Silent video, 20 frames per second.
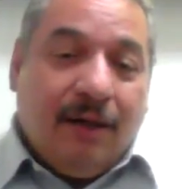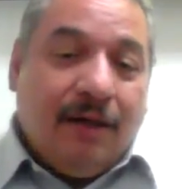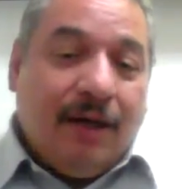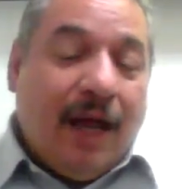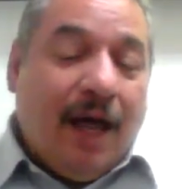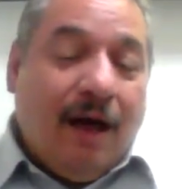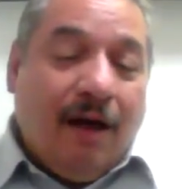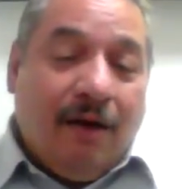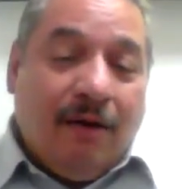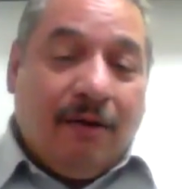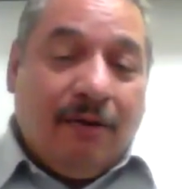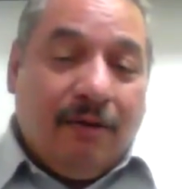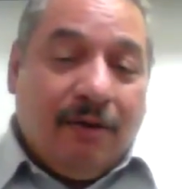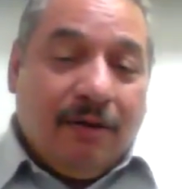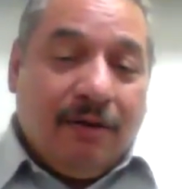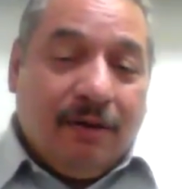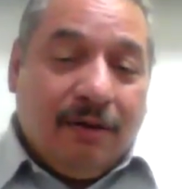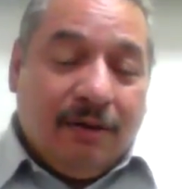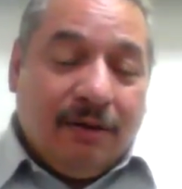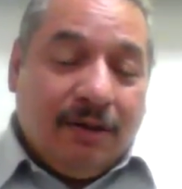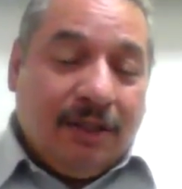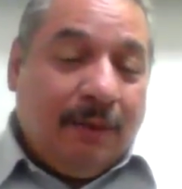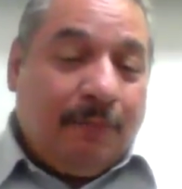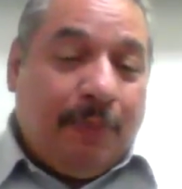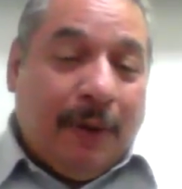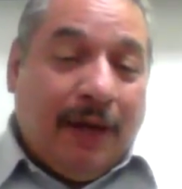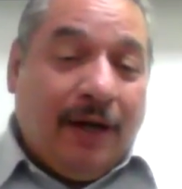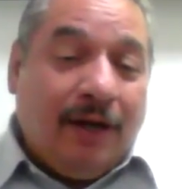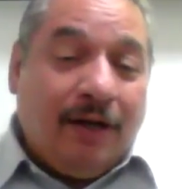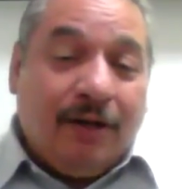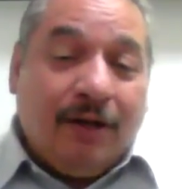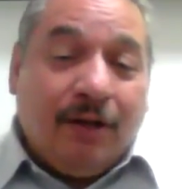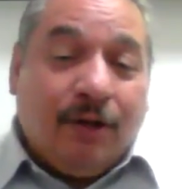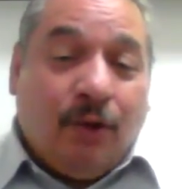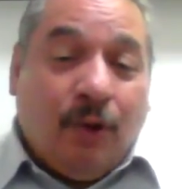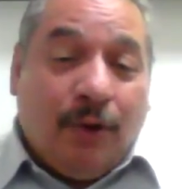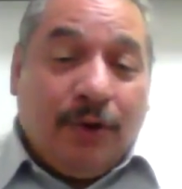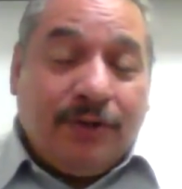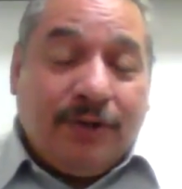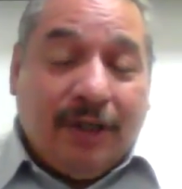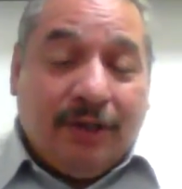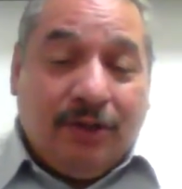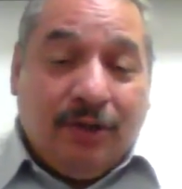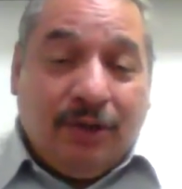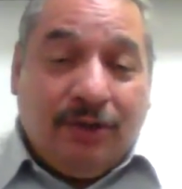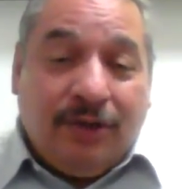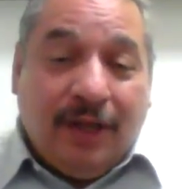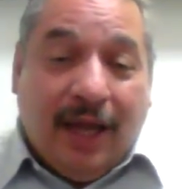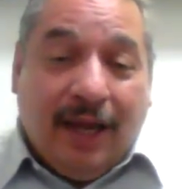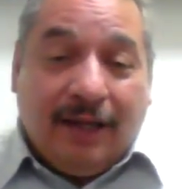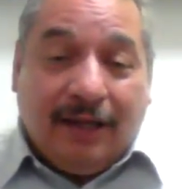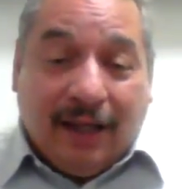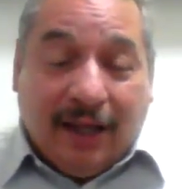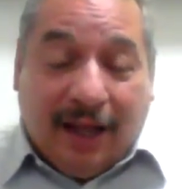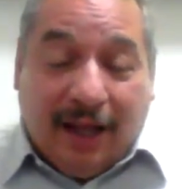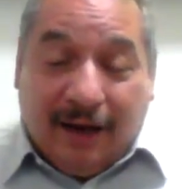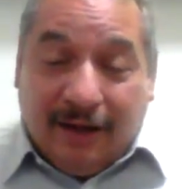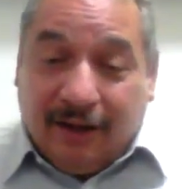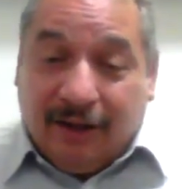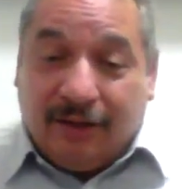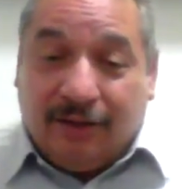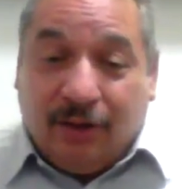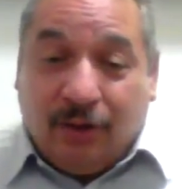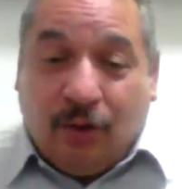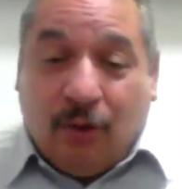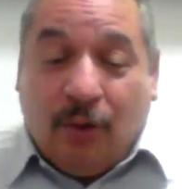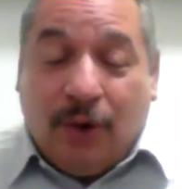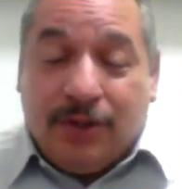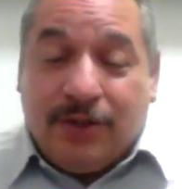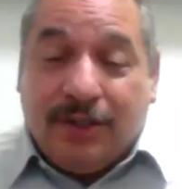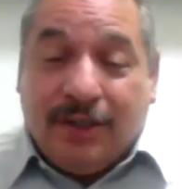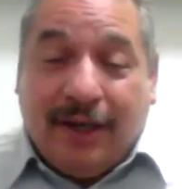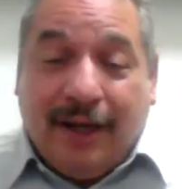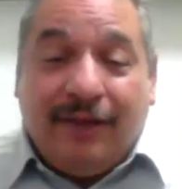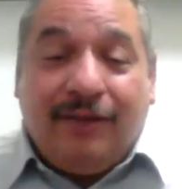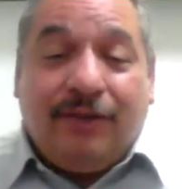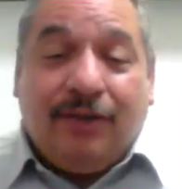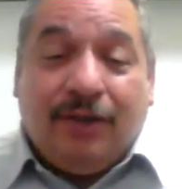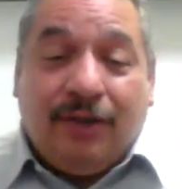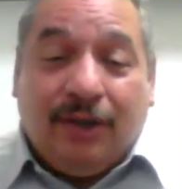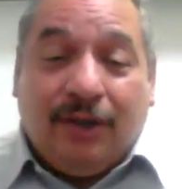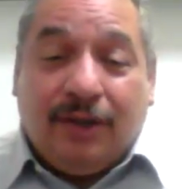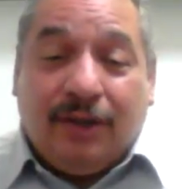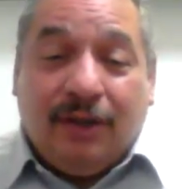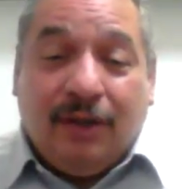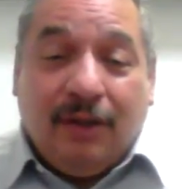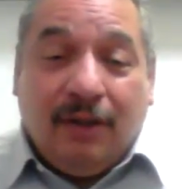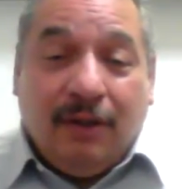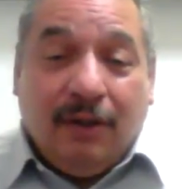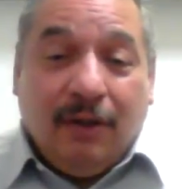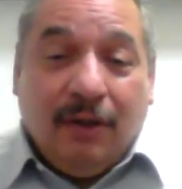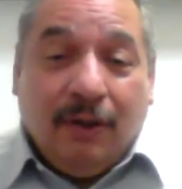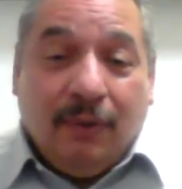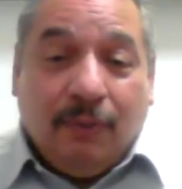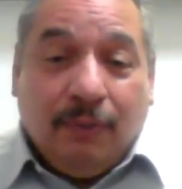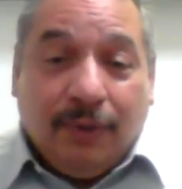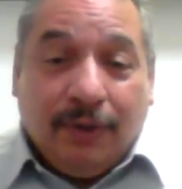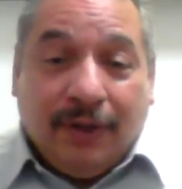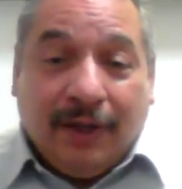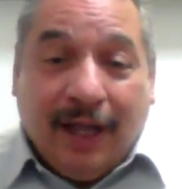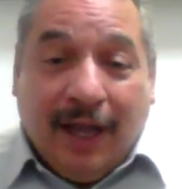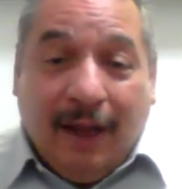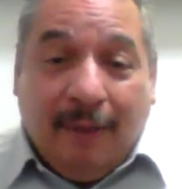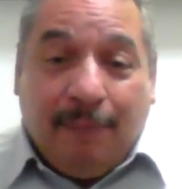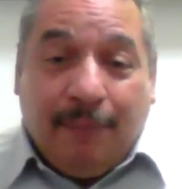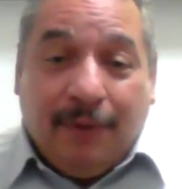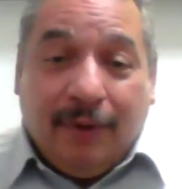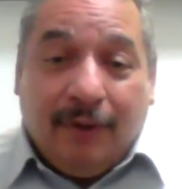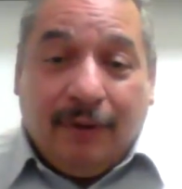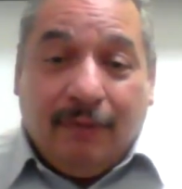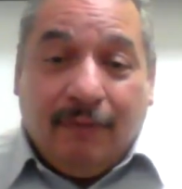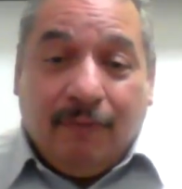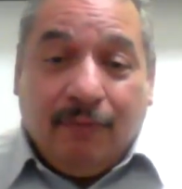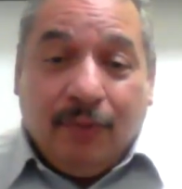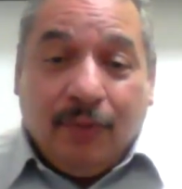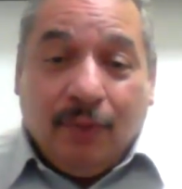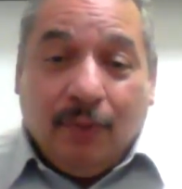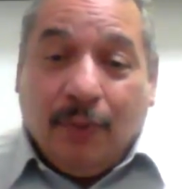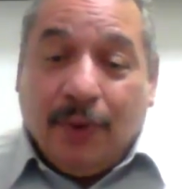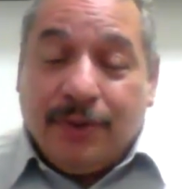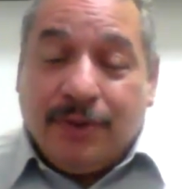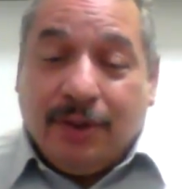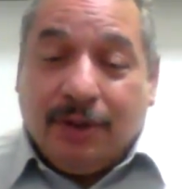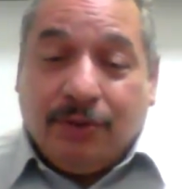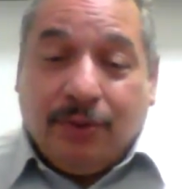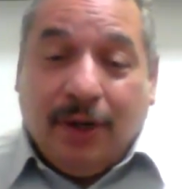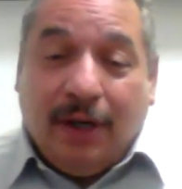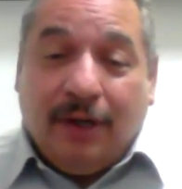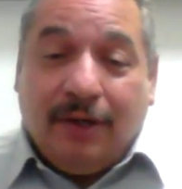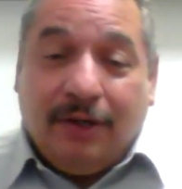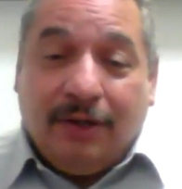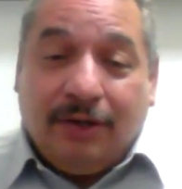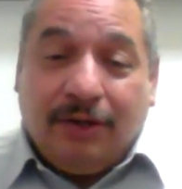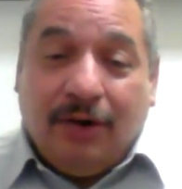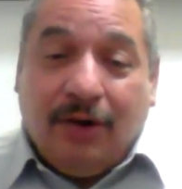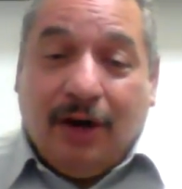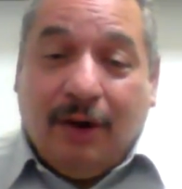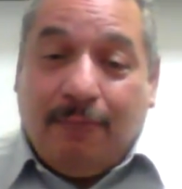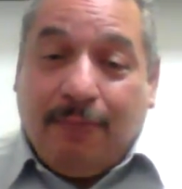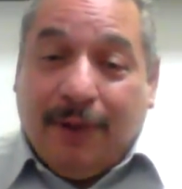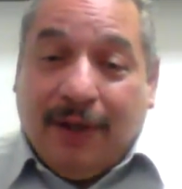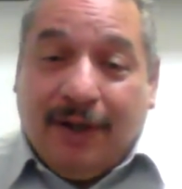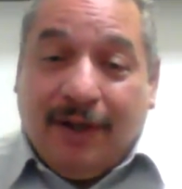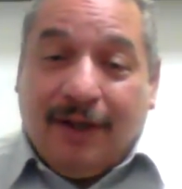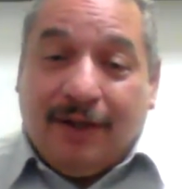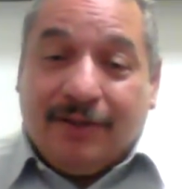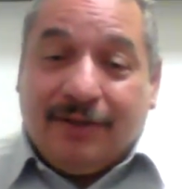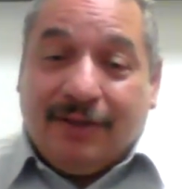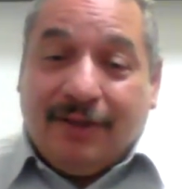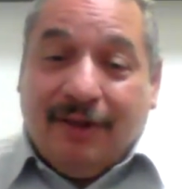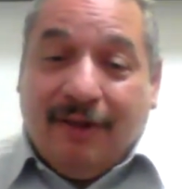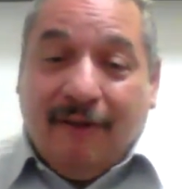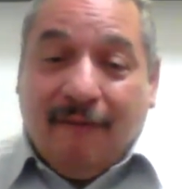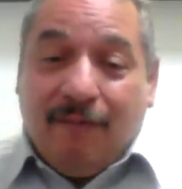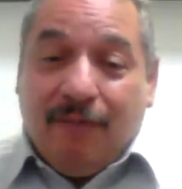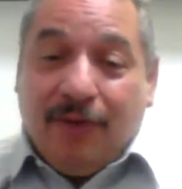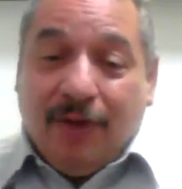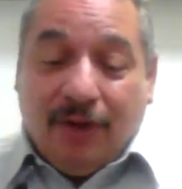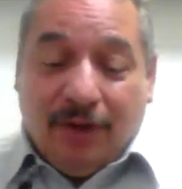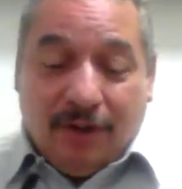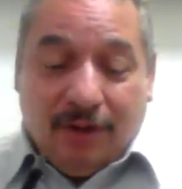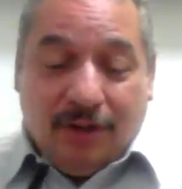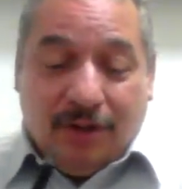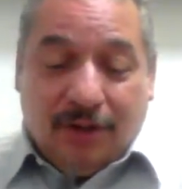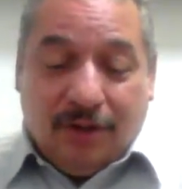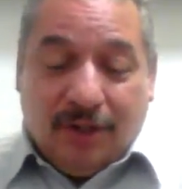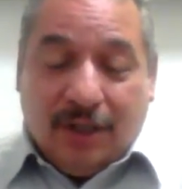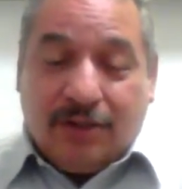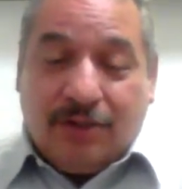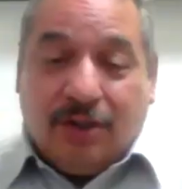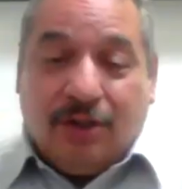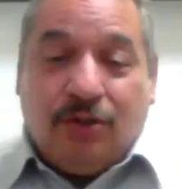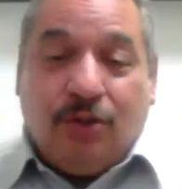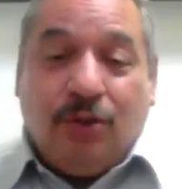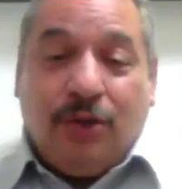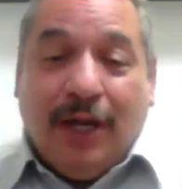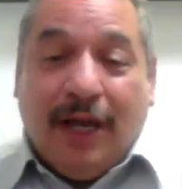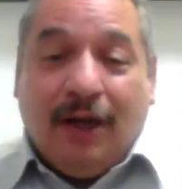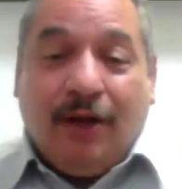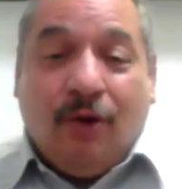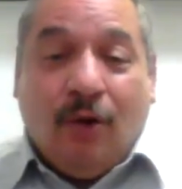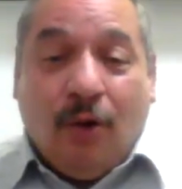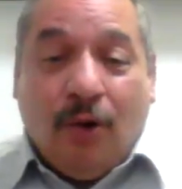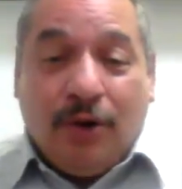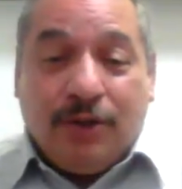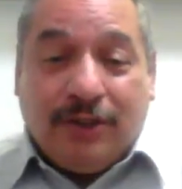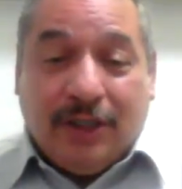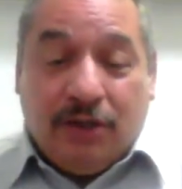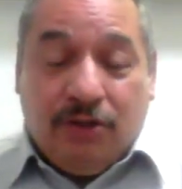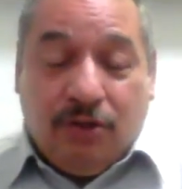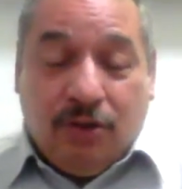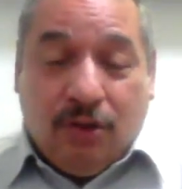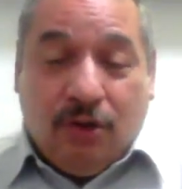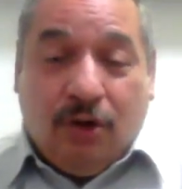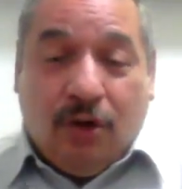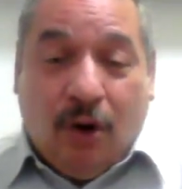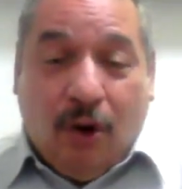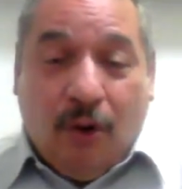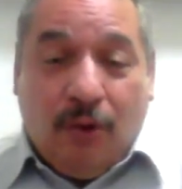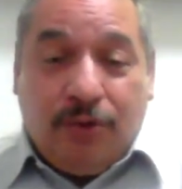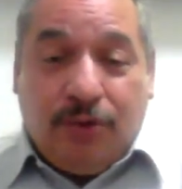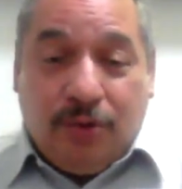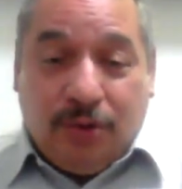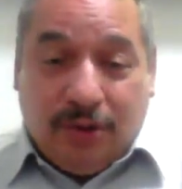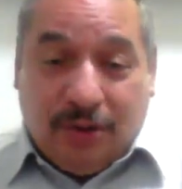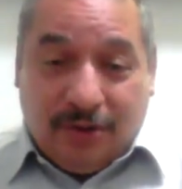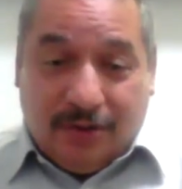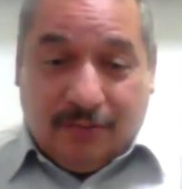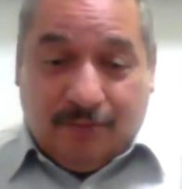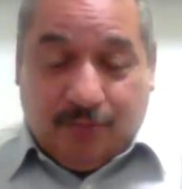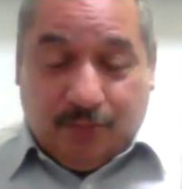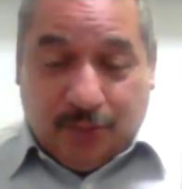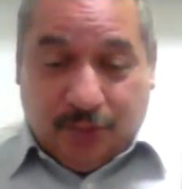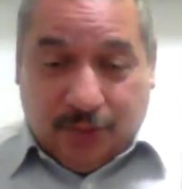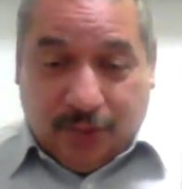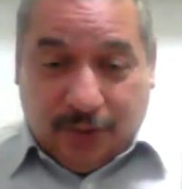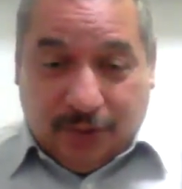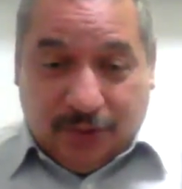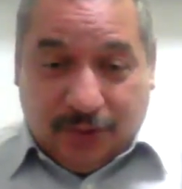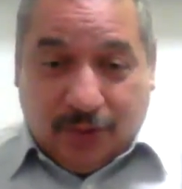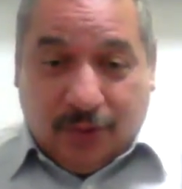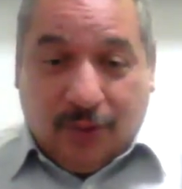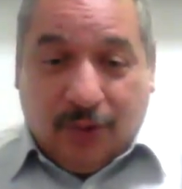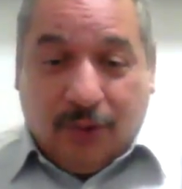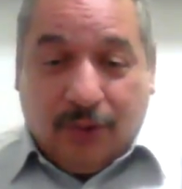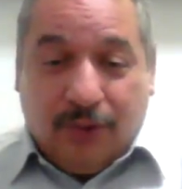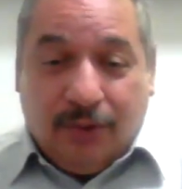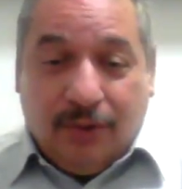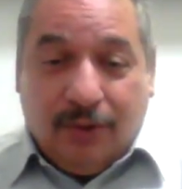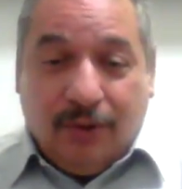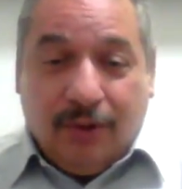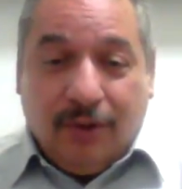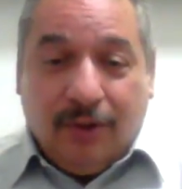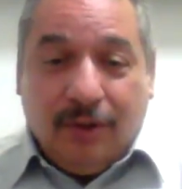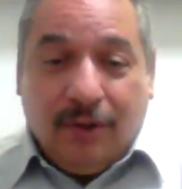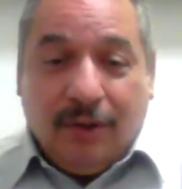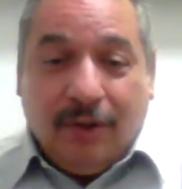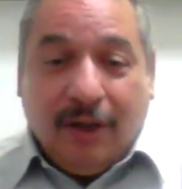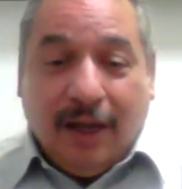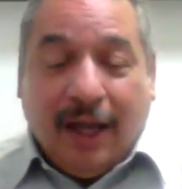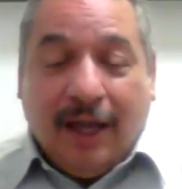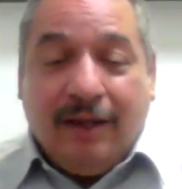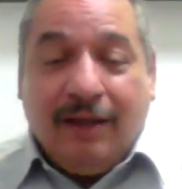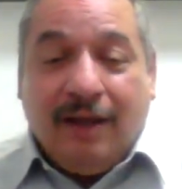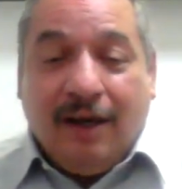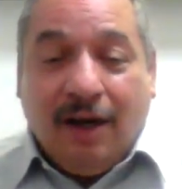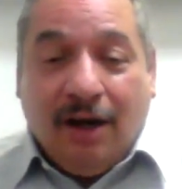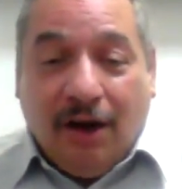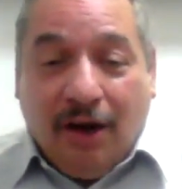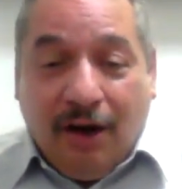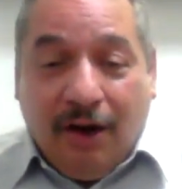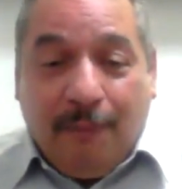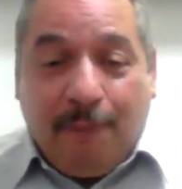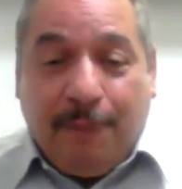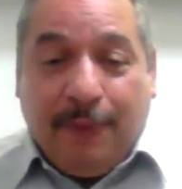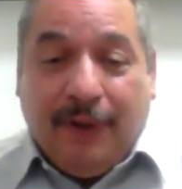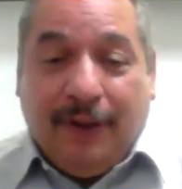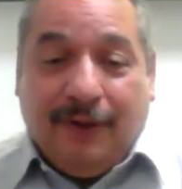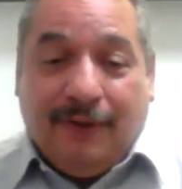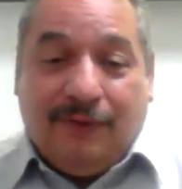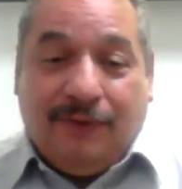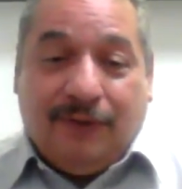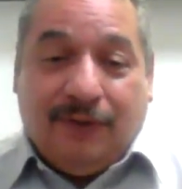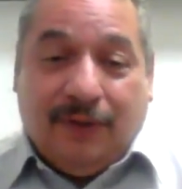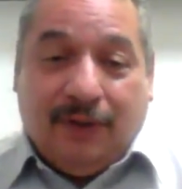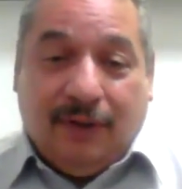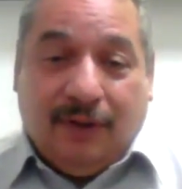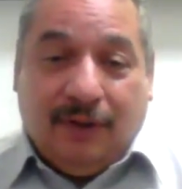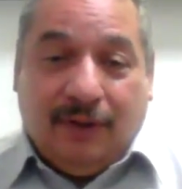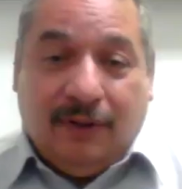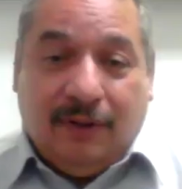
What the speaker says: Now, depending on the course that you take, the course that I took with Kaplan was a 330 because it's a 2-day course that you go to the school and you learn PNC.